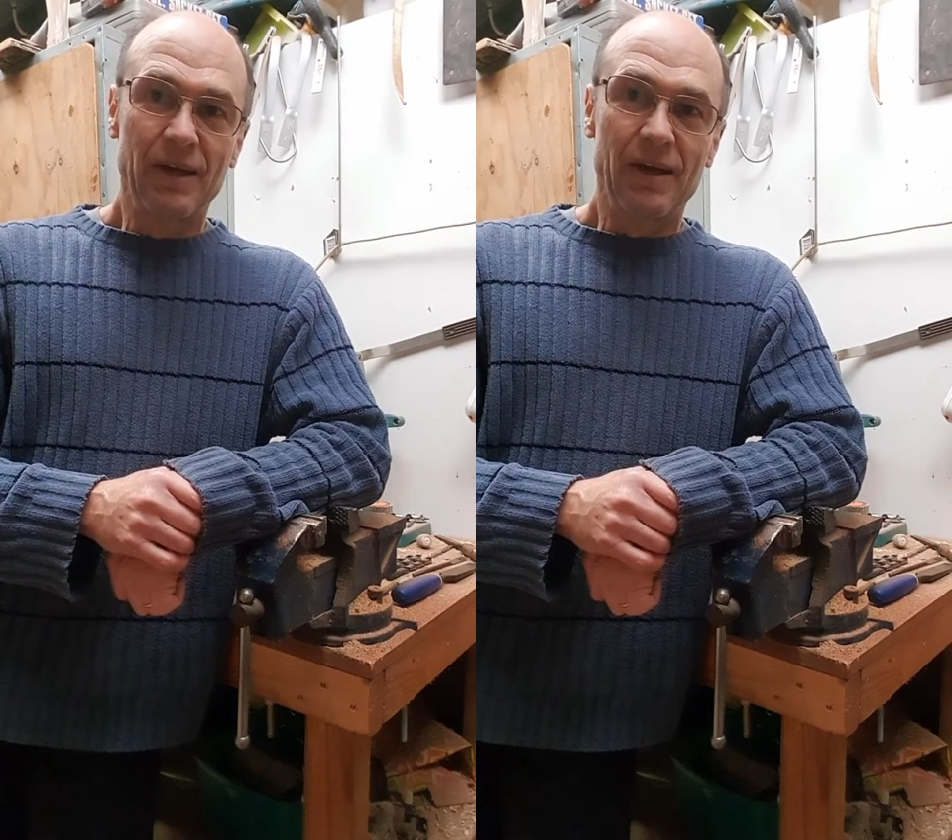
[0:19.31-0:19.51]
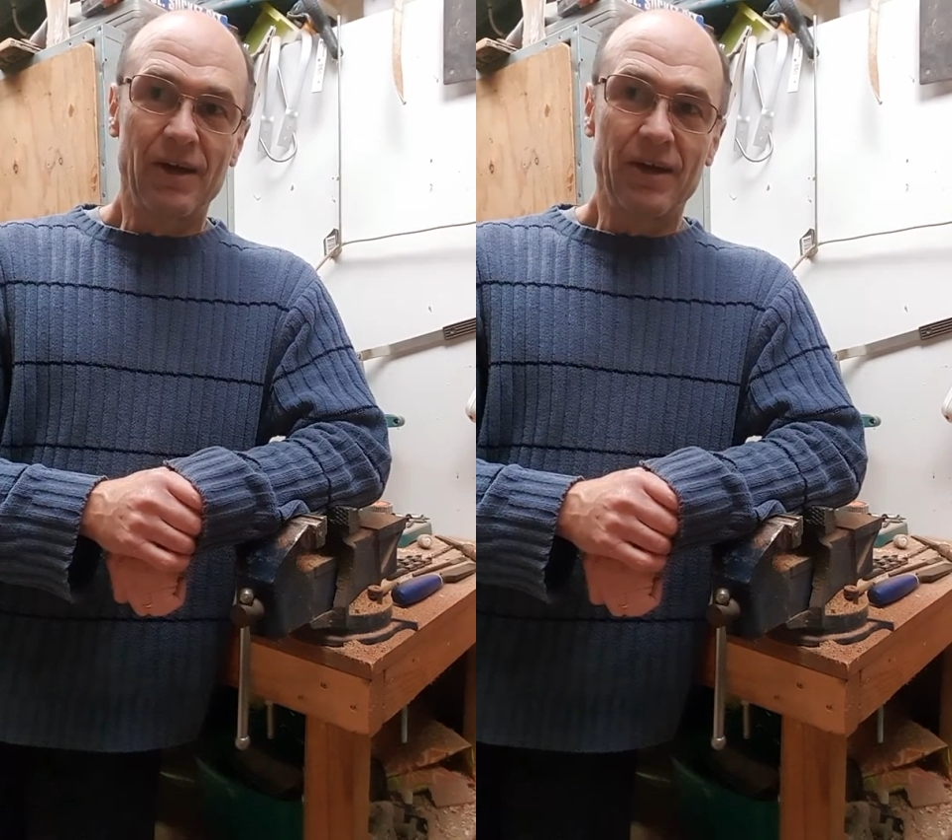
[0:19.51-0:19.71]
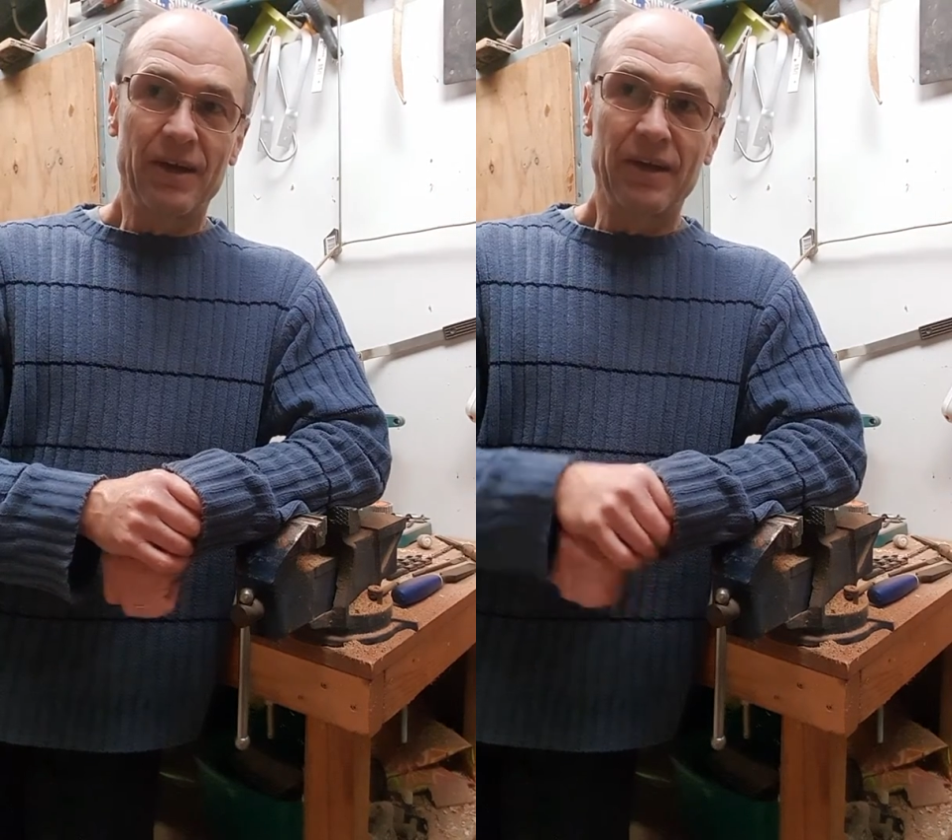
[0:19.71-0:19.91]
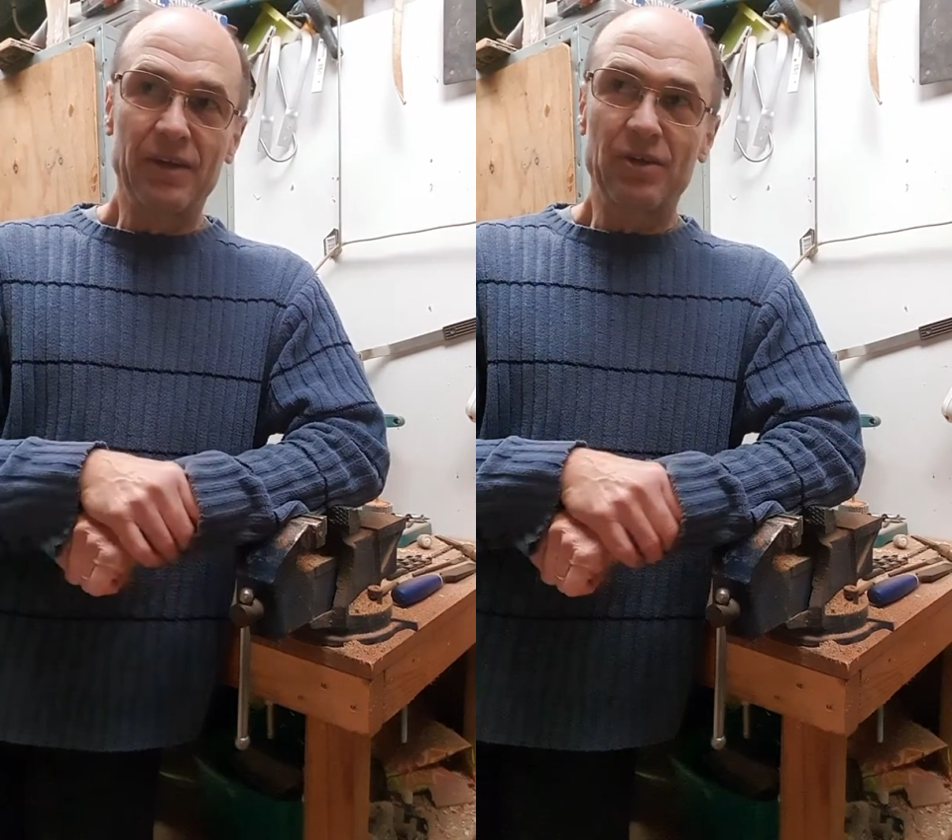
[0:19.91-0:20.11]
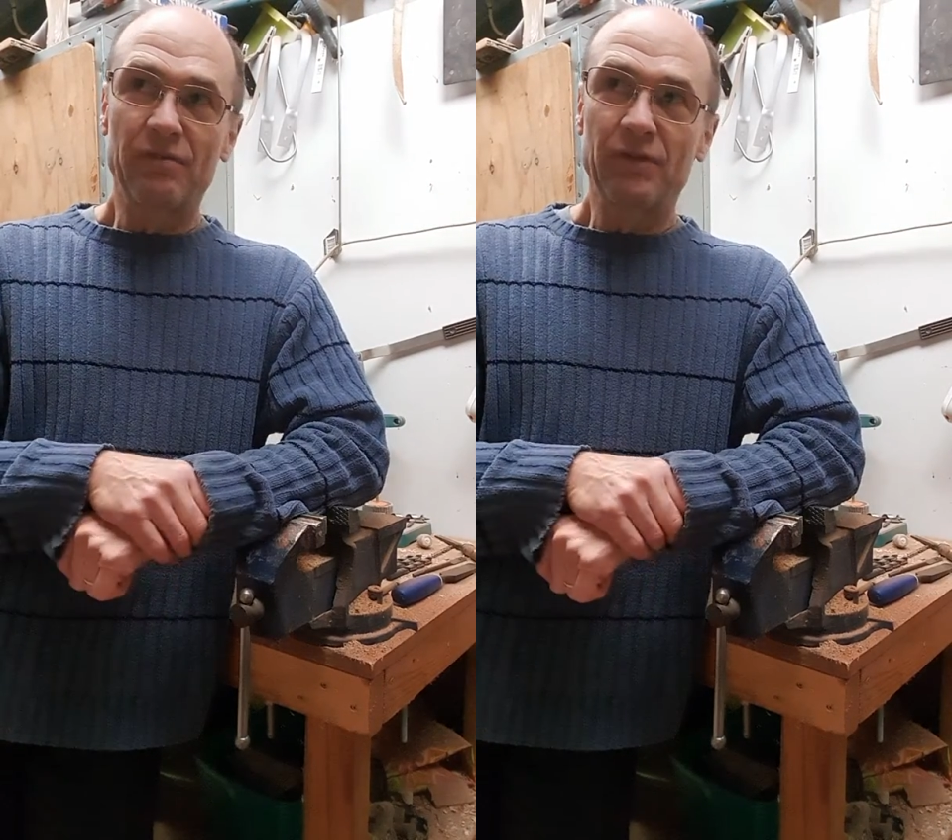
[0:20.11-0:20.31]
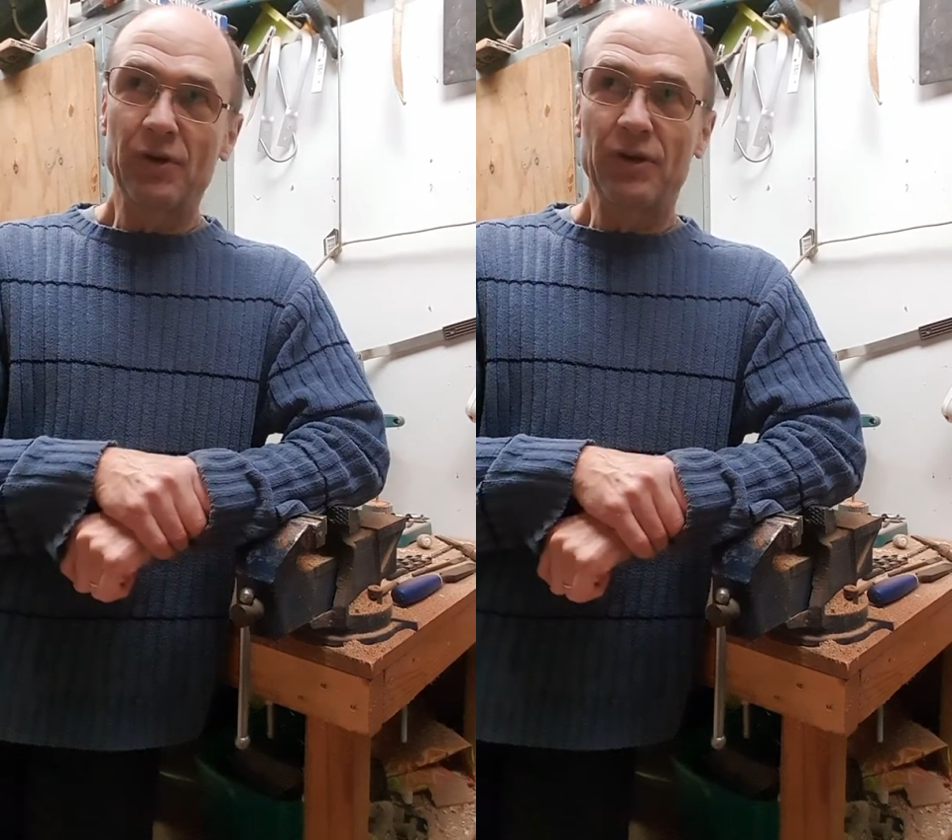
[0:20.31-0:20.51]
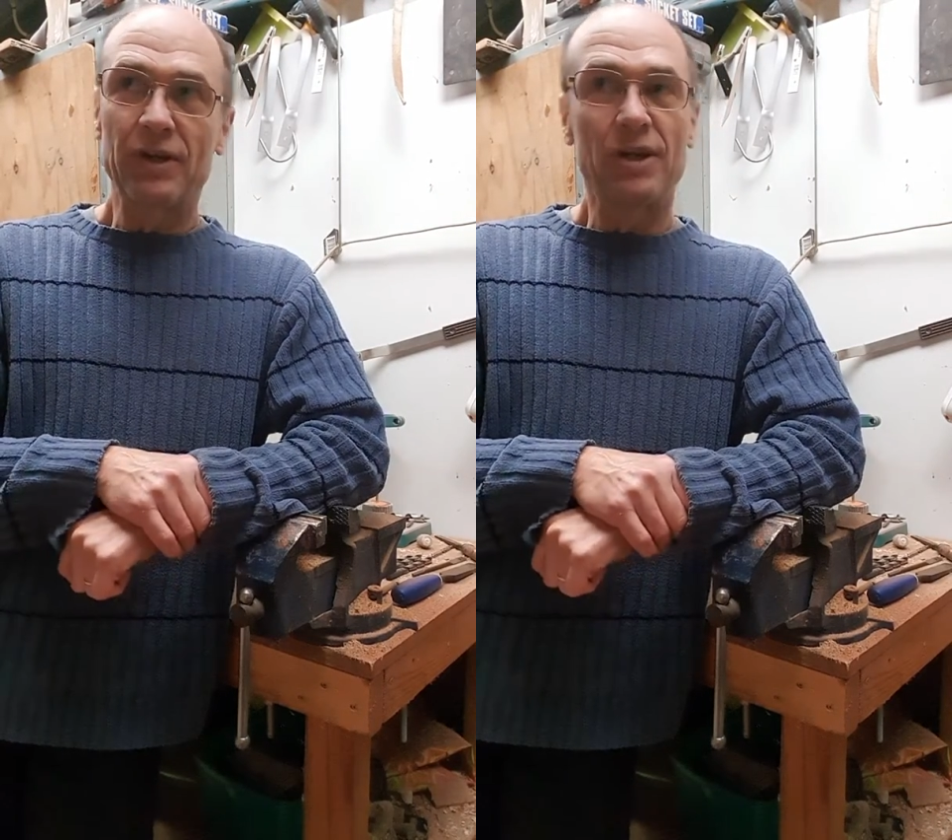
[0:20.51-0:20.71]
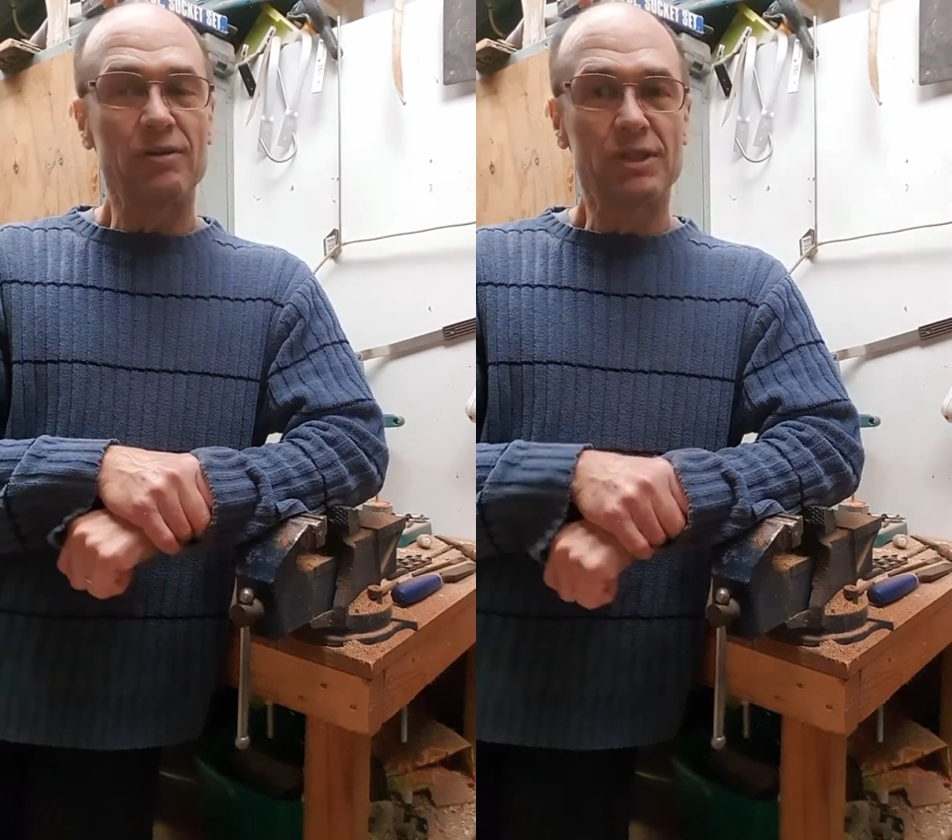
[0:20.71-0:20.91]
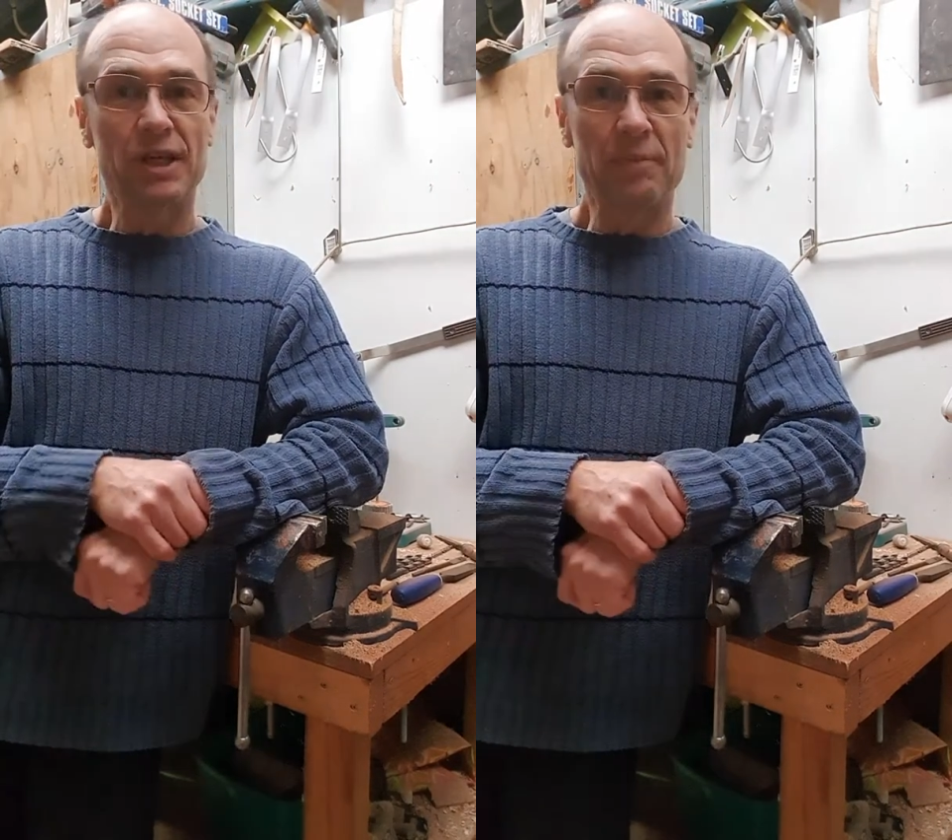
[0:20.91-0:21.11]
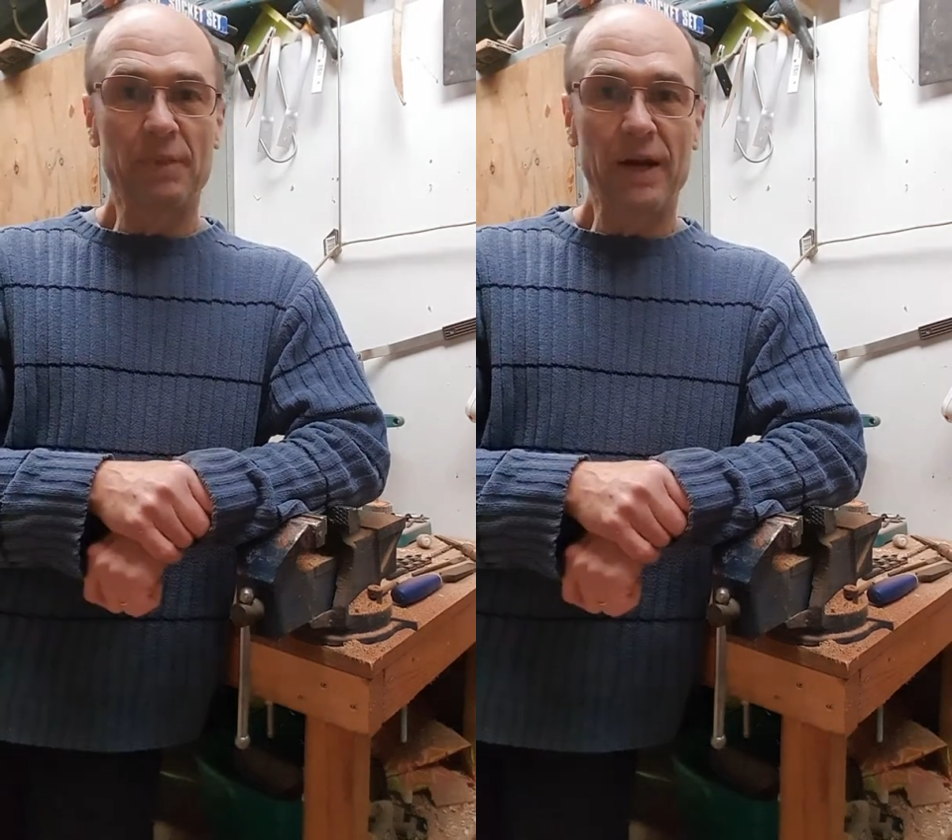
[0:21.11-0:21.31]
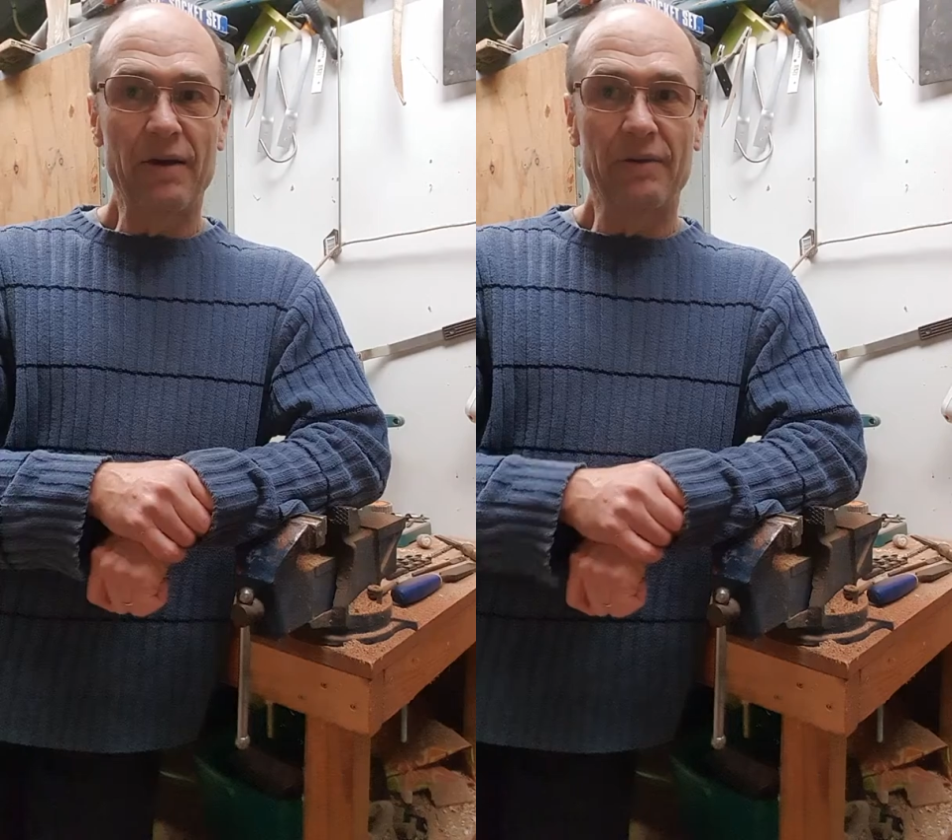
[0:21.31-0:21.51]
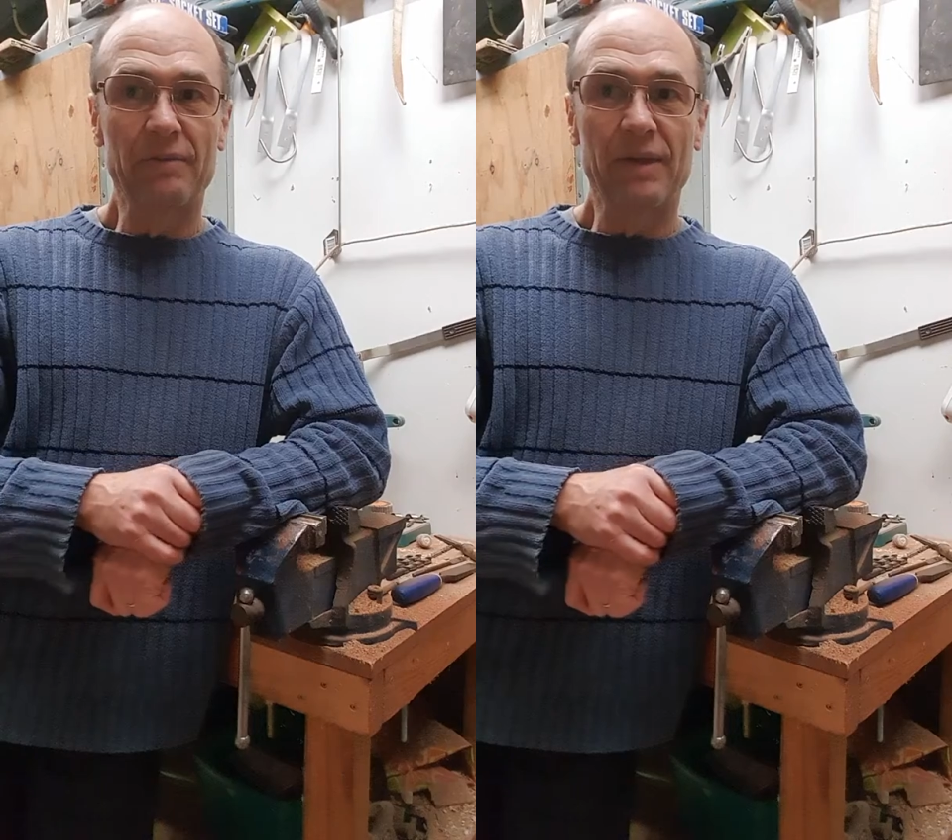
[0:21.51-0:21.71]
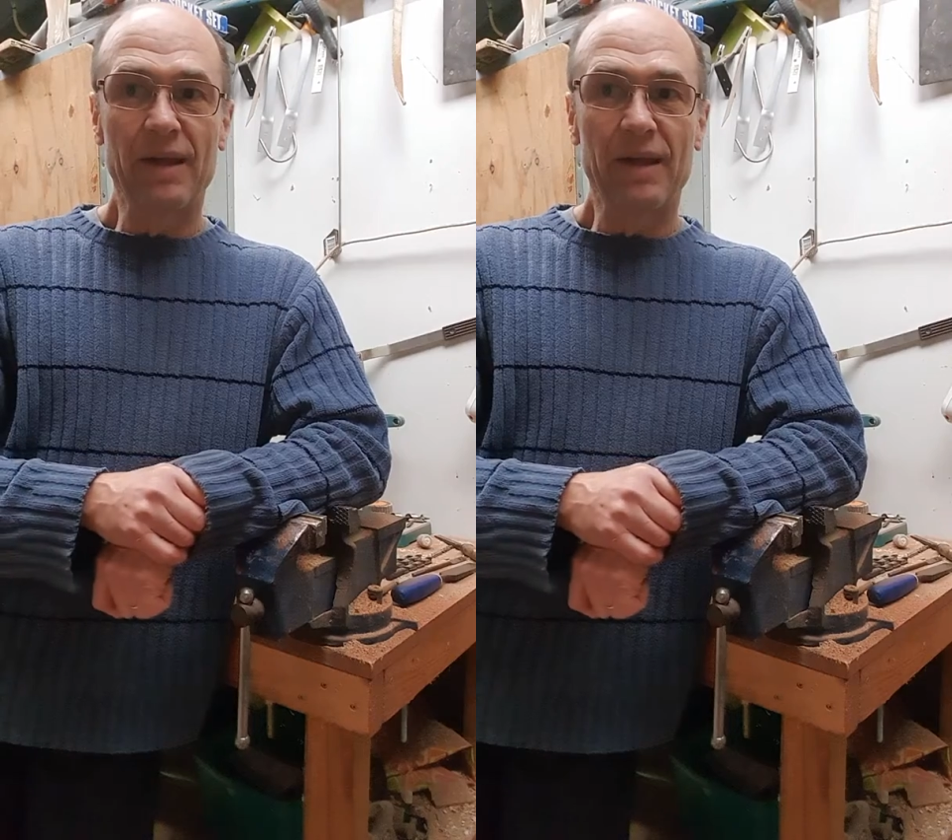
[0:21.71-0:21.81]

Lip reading: I converted an old chin-up bar